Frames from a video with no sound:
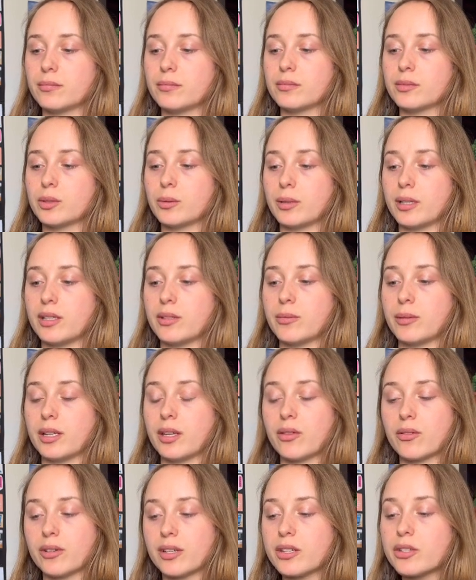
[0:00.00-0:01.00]

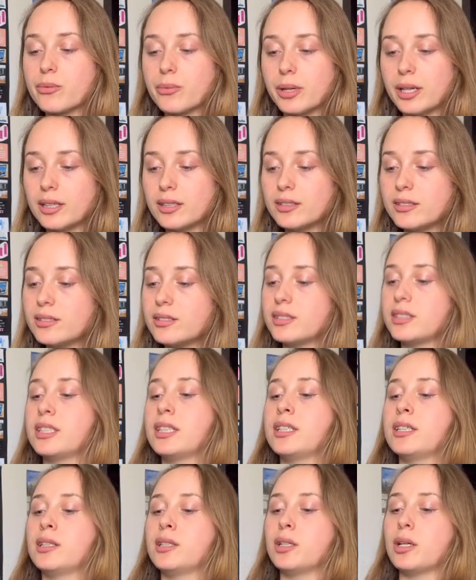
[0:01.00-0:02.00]
2023 as well.
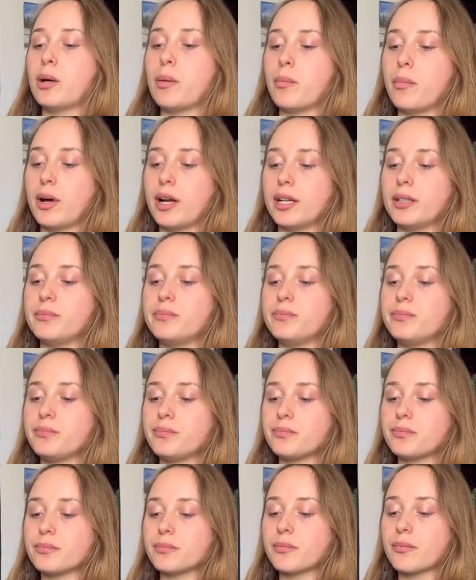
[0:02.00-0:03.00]
But
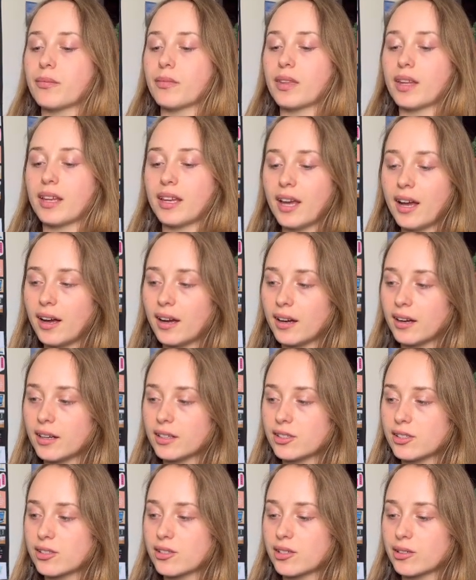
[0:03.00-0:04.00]
yeah, I
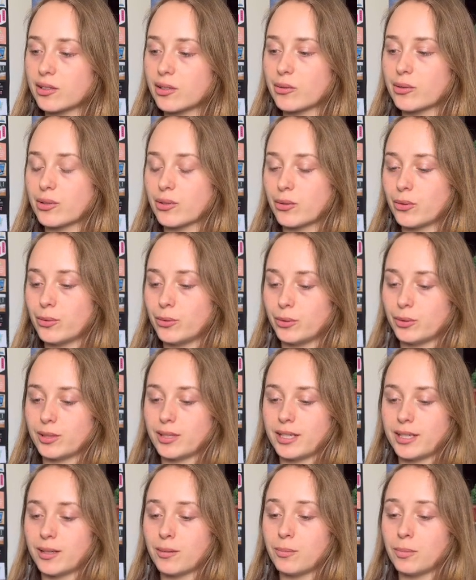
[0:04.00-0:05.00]
just thought that was a cool
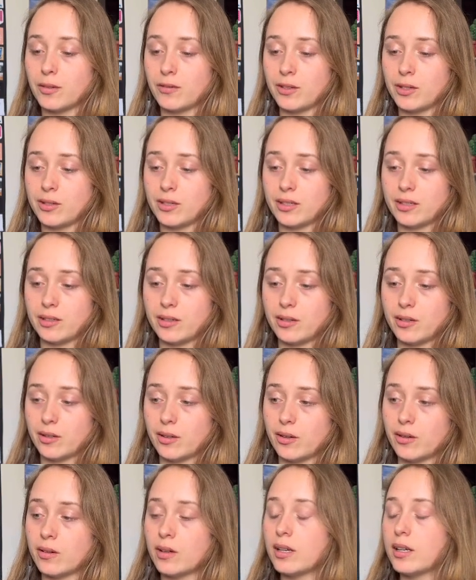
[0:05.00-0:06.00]
tip. If you didn't
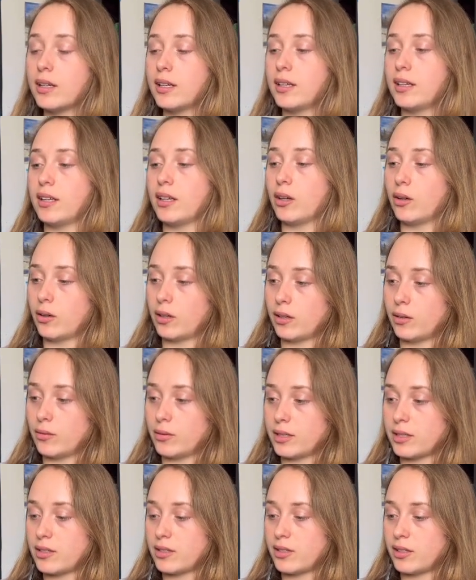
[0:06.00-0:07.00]
know, you can
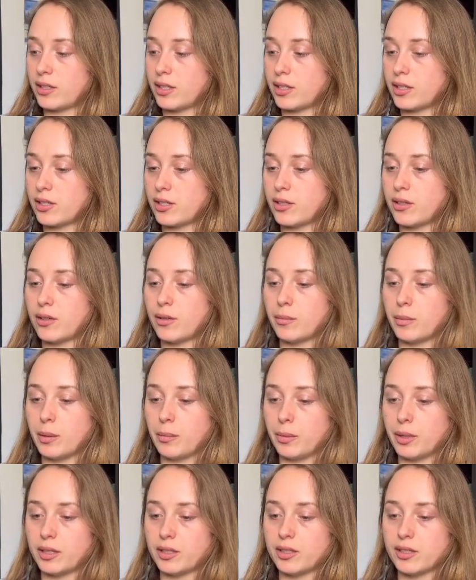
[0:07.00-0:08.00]
always search.
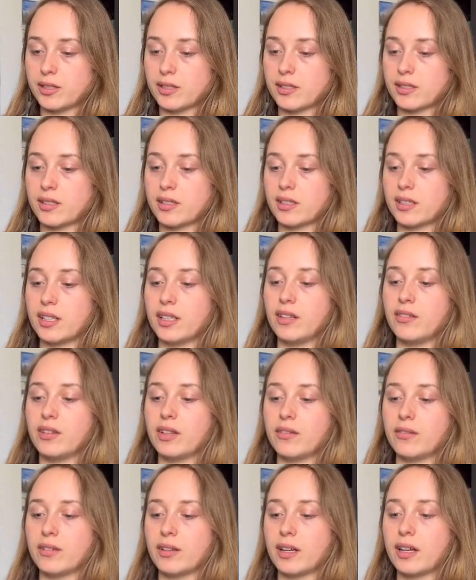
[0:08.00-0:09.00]
Remember, just even
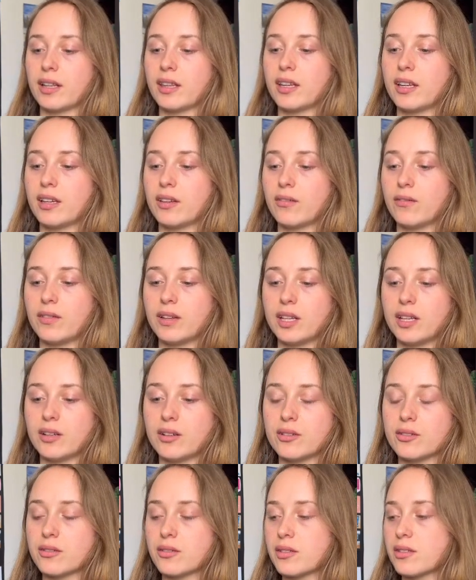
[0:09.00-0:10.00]
if I think
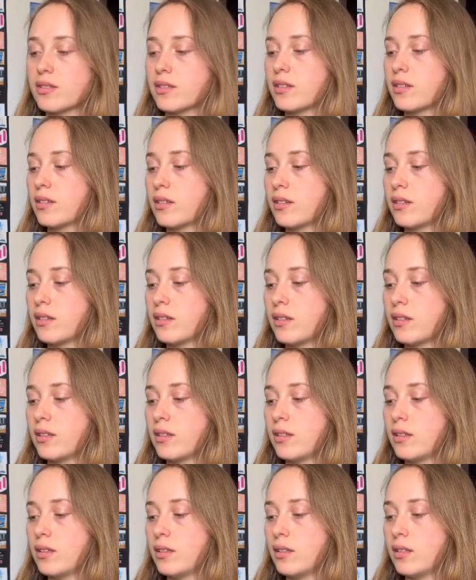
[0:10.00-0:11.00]
videos
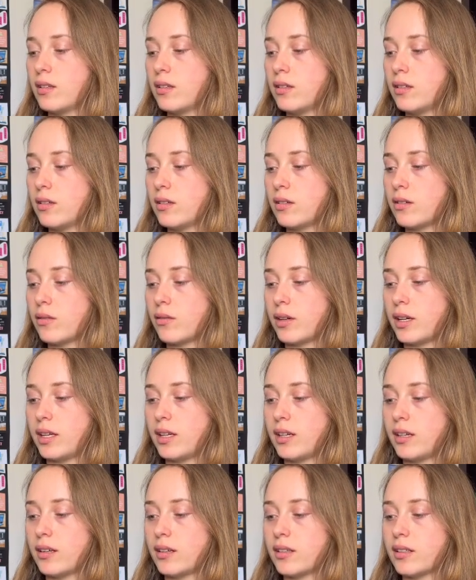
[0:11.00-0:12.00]
right
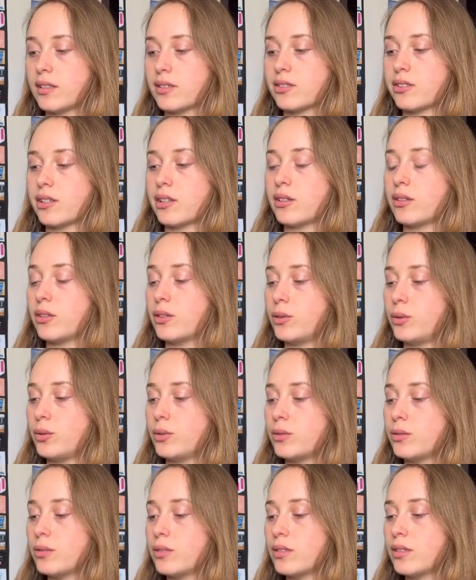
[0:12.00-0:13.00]
here, there's like a
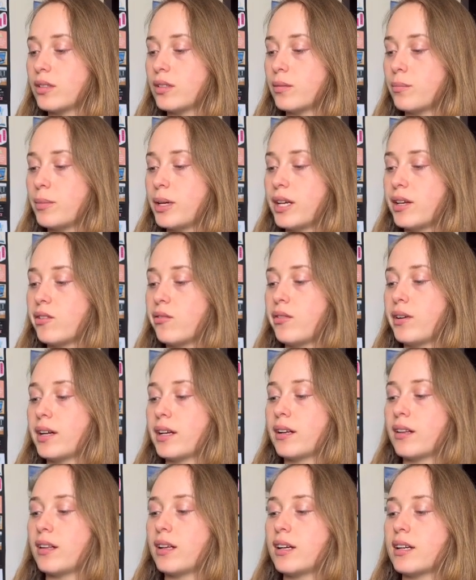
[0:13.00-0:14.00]
little magnifying
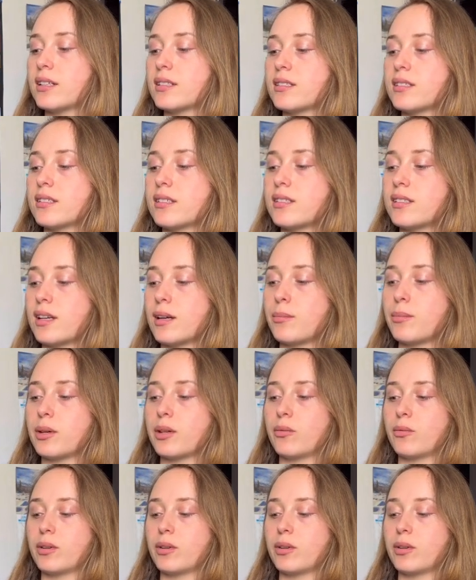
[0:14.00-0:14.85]
glass, type in